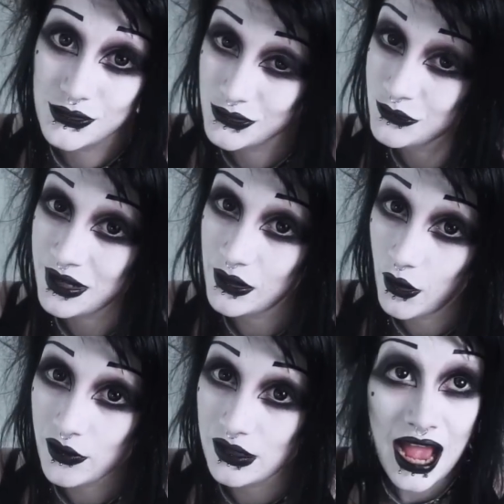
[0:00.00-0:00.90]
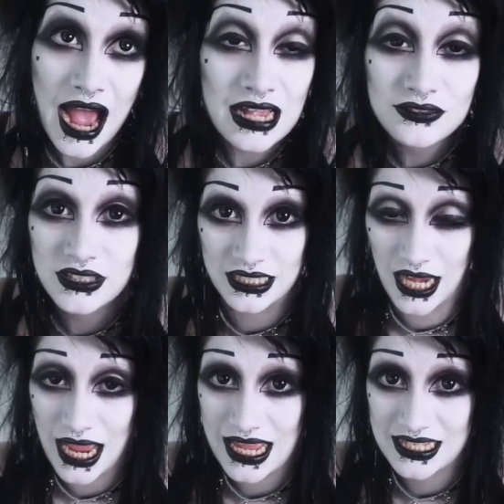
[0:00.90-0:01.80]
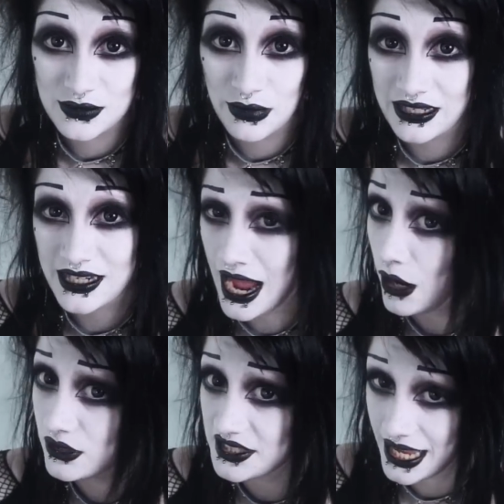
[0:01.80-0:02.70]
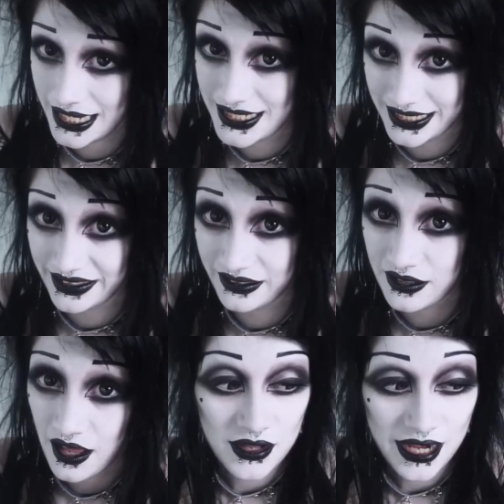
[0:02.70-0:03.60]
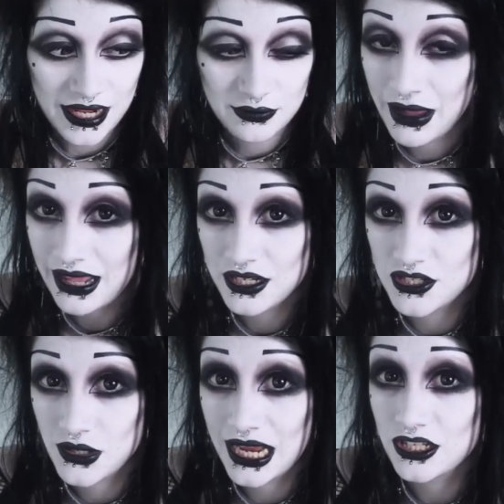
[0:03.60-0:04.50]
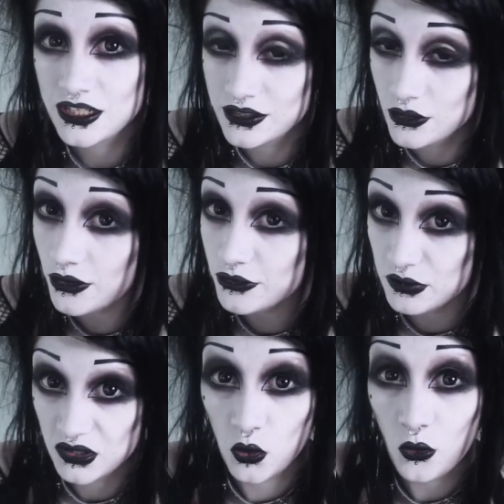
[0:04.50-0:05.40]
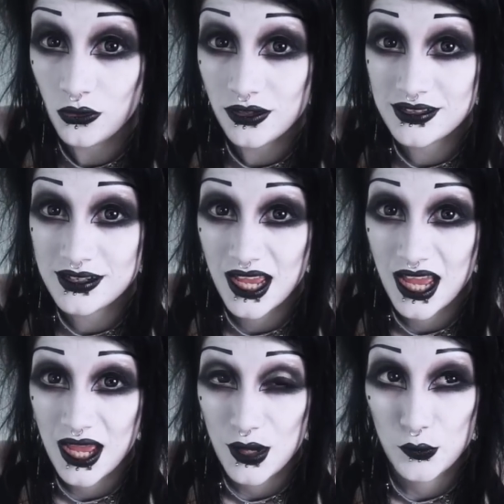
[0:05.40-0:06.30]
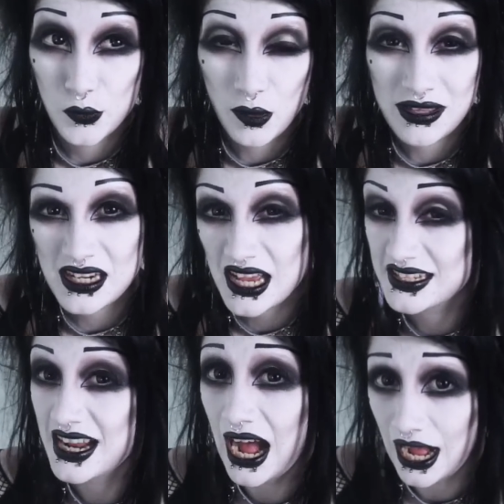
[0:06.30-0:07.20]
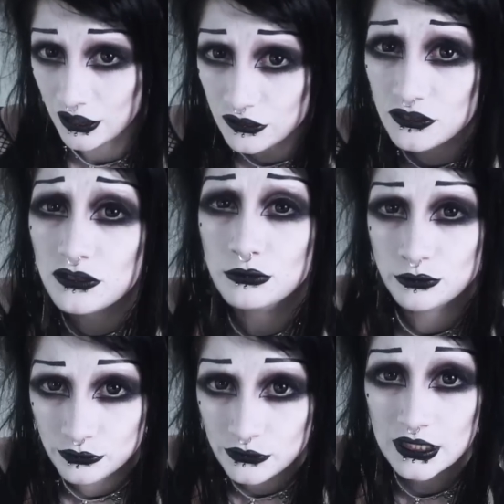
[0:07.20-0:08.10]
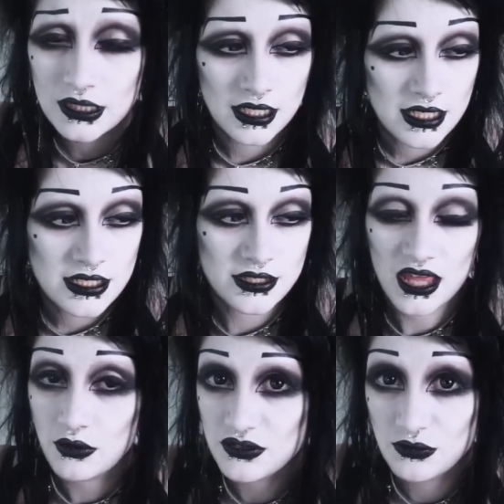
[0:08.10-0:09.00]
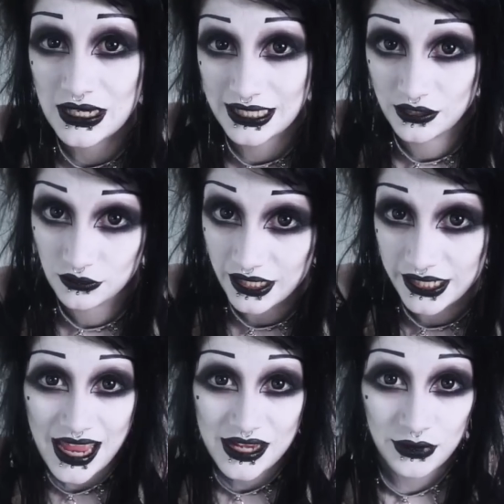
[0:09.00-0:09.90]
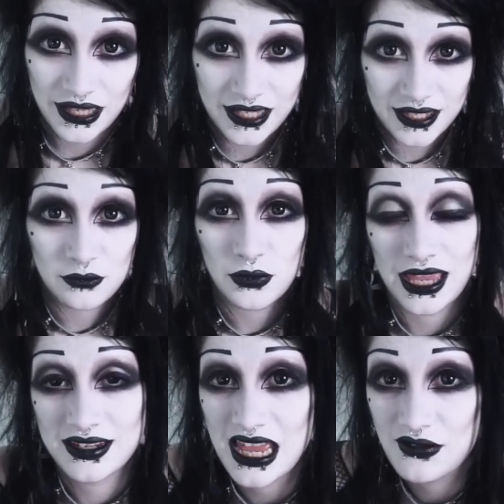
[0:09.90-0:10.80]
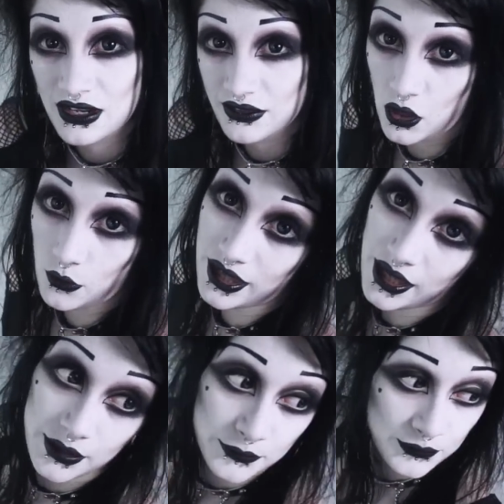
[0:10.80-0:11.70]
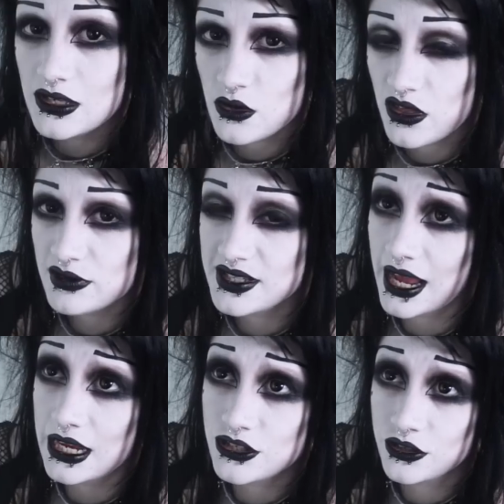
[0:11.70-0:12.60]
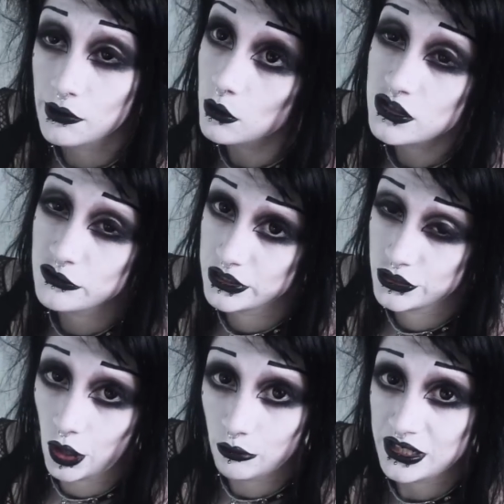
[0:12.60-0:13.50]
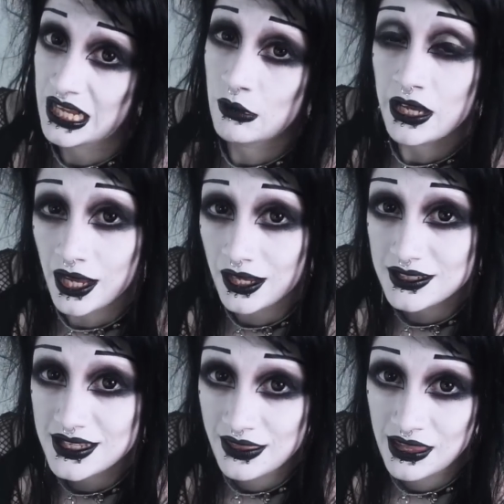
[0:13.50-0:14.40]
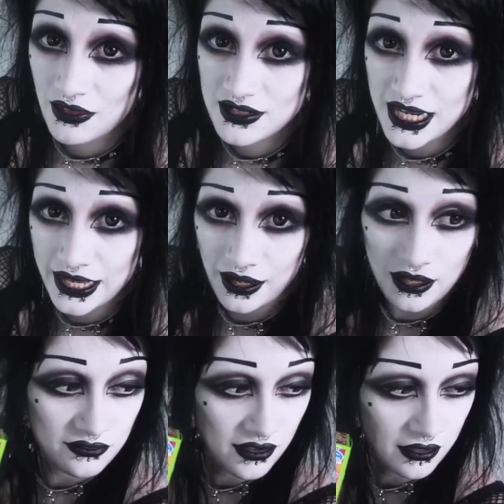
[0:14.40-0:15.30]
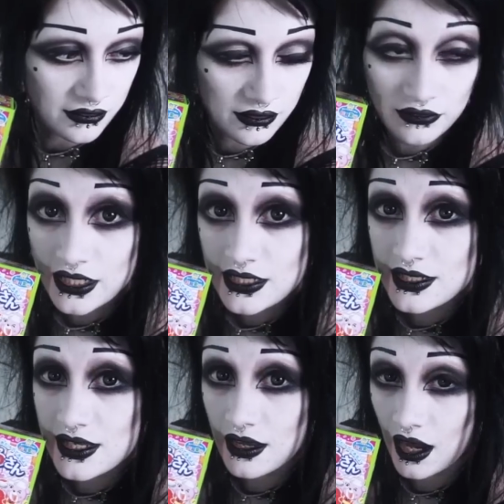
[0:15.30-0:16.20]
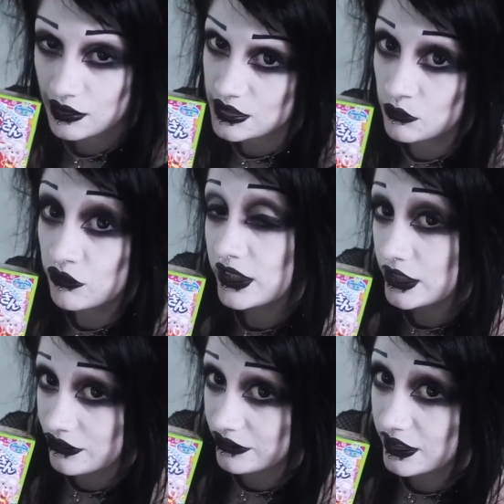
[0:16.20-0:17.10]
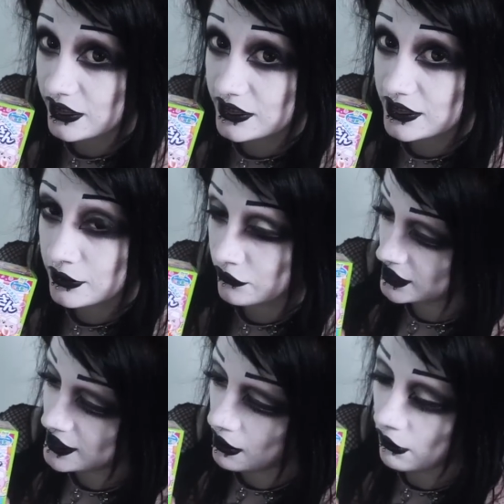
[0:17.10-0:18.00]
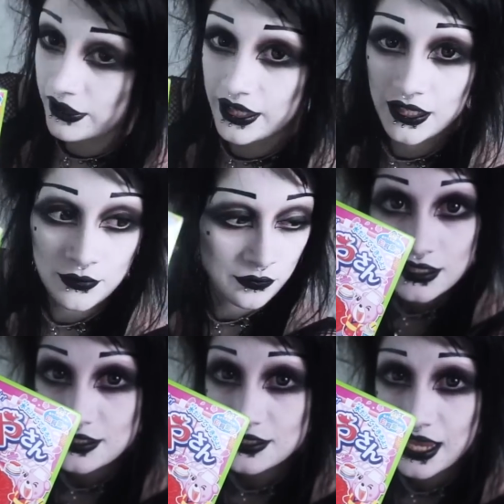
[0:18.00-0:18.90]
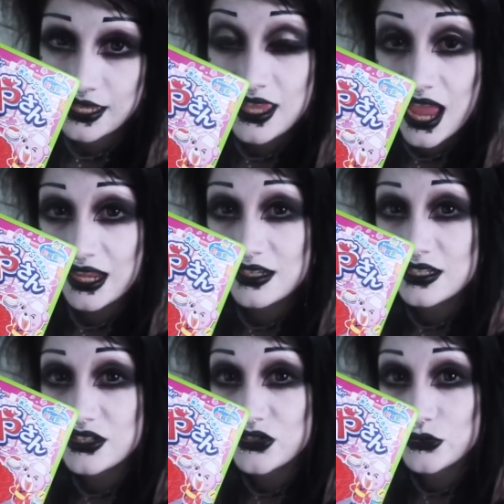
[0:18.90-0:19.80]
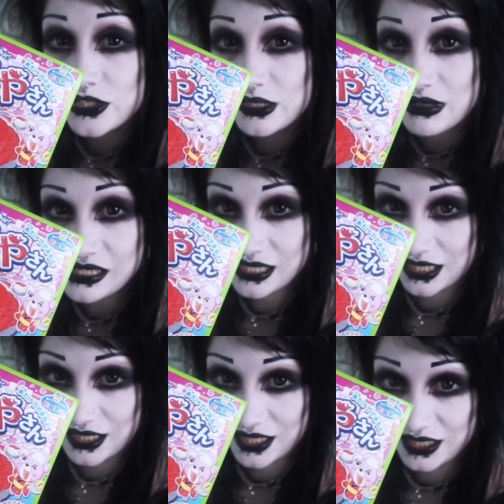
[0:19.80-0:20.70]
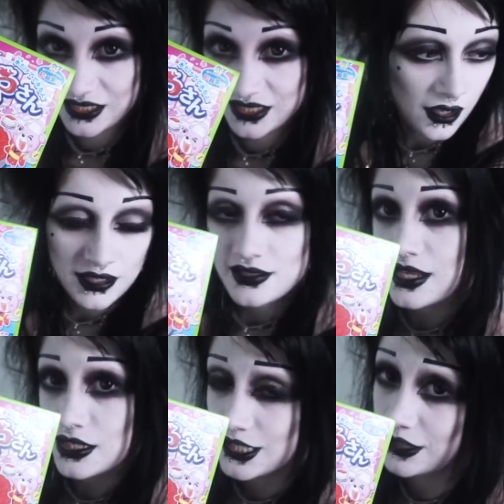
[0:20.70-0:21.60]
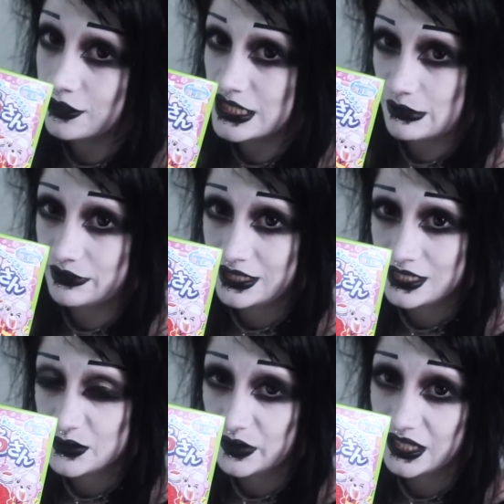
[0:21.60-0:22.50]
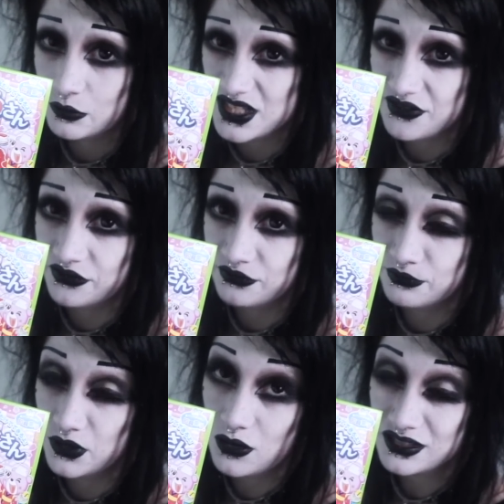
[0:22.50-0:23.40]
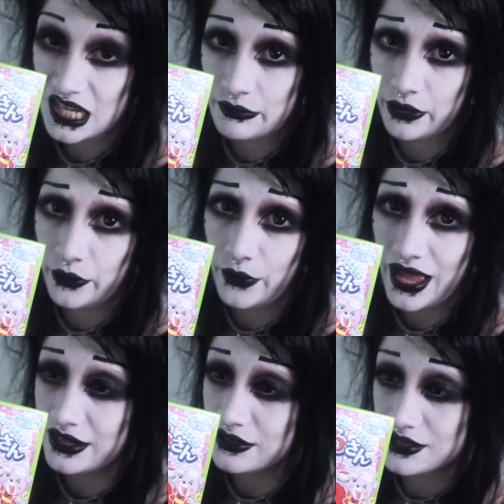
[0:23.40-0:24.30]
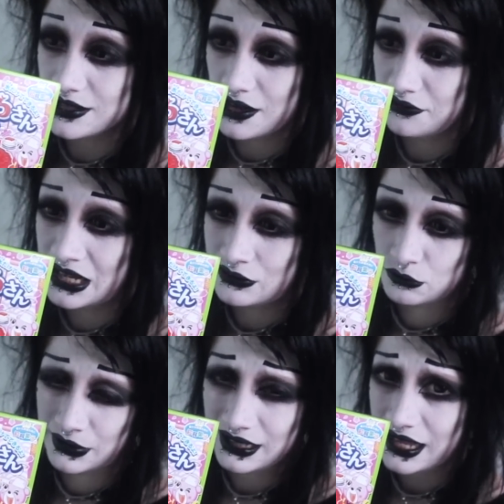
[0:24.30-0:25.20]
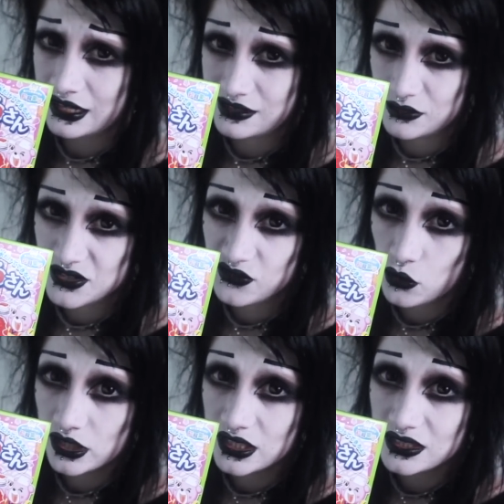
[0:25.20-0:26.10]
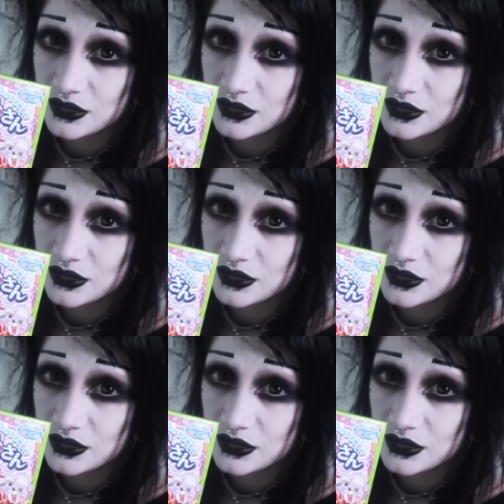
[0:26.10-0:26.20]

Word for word: to my horror, after I had spent hours editing it, that I had managed to actually not record probably the last half. So that was really great. Anyway, we're here to have another go again. So there is an Asian grocery shop near my house and the other day I found this item of interest for sale there. This is a candy sushi making kit. I did actually learn Japanese but it was a long time ago and I've never really had a use for it.